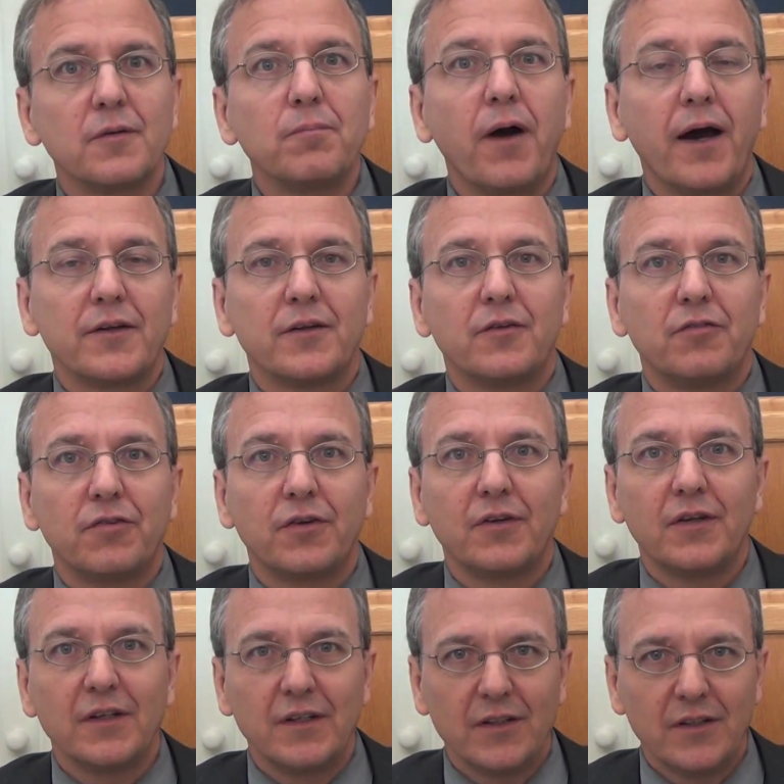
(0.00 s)
the
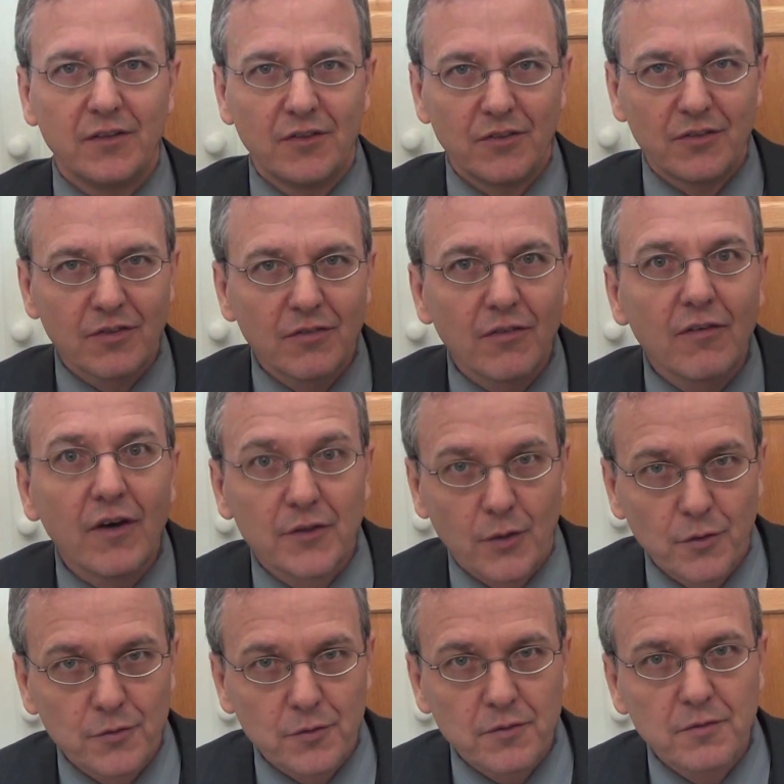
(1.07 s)
pontiff is an
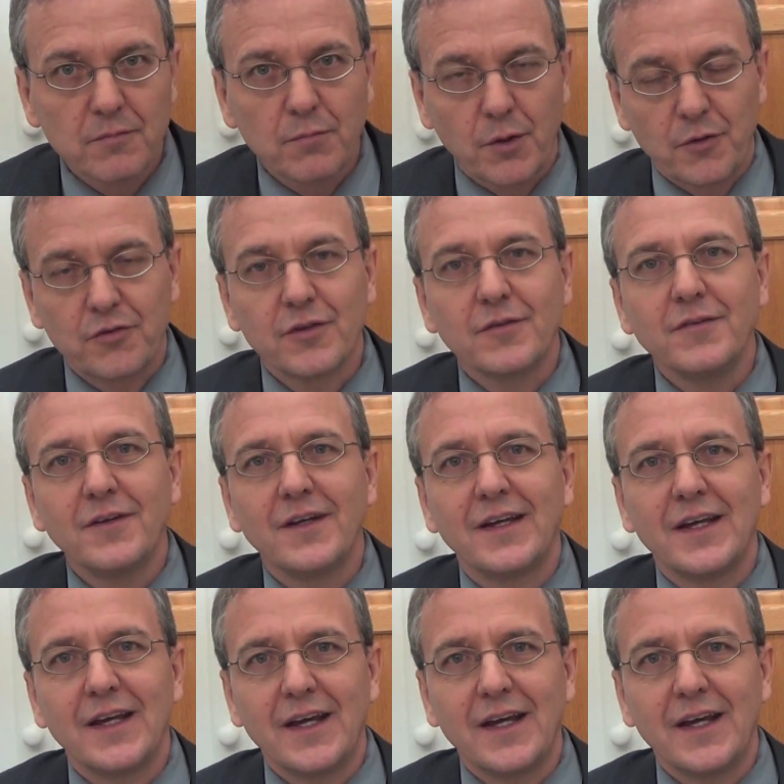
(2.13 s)
older person,